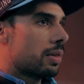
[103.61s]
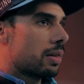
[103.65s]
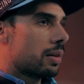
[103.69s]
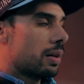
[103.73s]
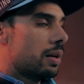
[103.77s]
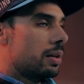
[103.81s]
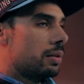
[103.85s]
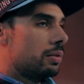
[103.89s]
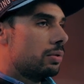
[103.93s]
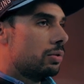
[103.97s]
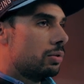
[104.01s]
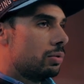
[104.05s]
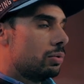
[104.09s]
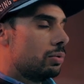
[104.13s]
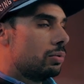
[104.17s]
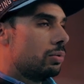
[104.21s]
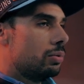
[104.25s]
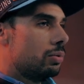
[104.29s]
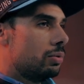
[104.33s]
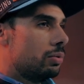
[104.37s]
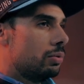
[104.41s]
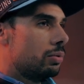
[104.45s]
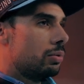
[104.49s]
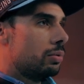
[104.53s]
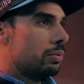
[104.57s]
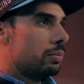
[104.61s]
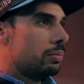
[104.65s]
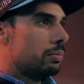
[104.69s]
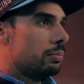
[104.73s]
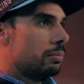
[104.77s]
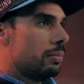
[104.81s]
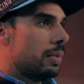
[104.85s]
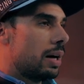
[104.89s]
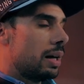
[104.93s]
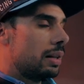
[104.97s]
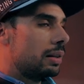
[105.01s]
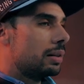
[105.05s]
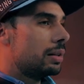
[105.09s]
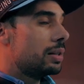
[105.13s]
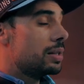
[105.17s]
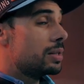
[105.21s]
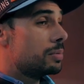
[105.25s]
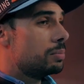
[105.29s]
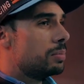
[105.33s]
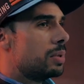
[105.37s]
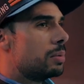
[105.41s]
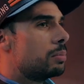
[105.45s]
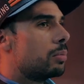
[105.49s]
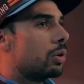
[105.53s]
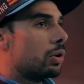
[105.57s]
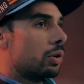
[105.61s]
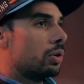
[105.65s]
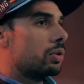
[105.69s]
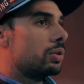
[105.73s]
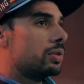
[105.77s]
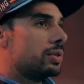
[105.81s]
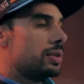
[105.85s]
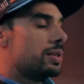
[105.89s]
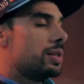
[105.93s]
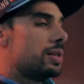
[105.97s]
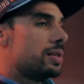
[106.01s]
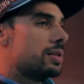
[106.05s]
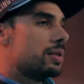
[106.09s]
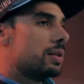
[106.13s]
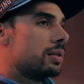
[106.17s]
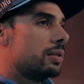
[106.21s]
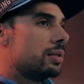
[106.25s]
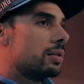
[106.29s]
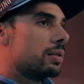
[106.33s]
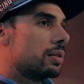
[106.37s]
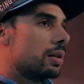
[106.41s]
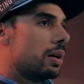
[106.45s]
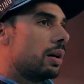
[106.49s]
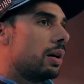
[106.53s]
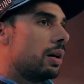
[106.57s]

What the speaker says: and to at least be more consistent.